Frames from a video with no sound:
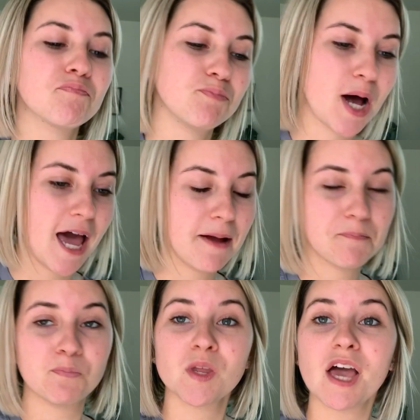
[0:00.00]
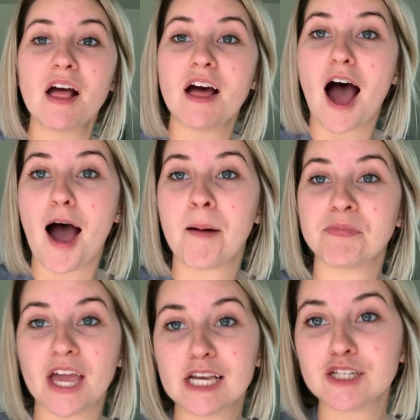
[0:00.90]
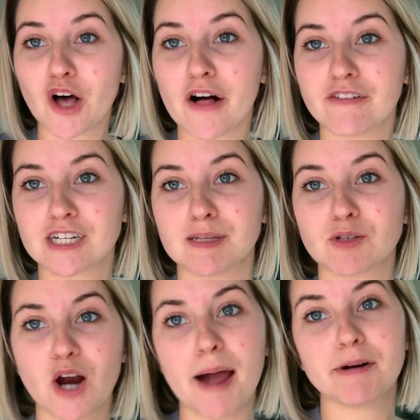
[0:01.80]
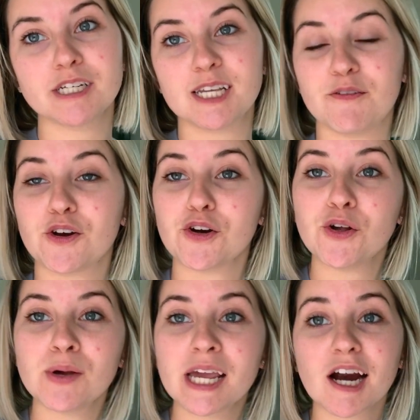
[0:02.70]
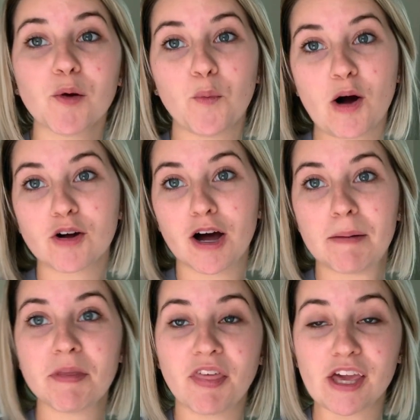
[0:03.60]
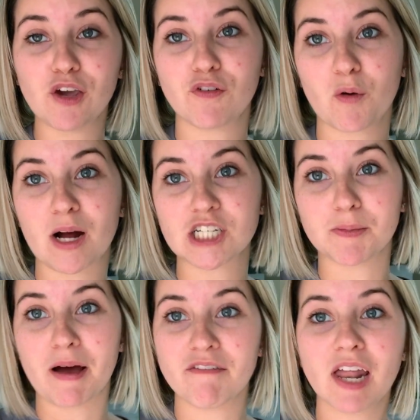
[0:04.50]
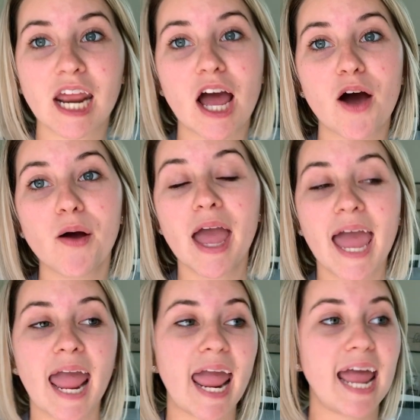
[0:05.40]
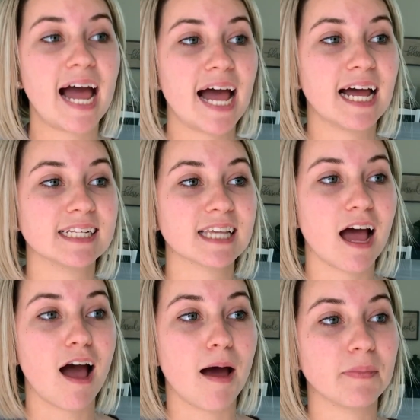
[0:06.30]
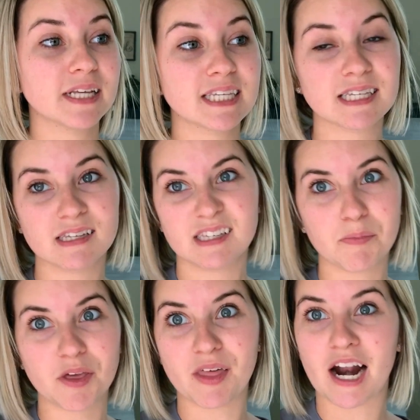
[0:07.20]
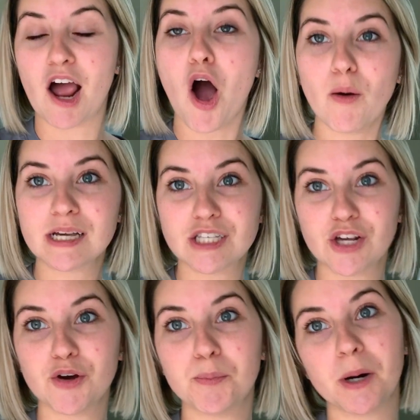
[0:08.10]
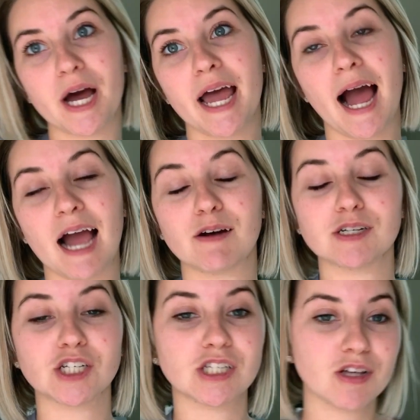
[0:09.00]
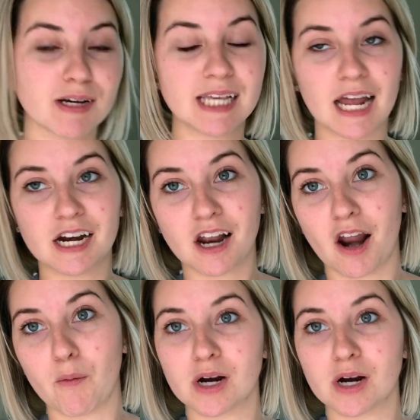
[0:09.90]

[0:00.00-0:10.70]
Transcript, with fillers: but um, thank you to all of our subscribers. If you're new here, welcome. Thank you for watching my video. And um, this isn't something that I always do, but I was just so excited and I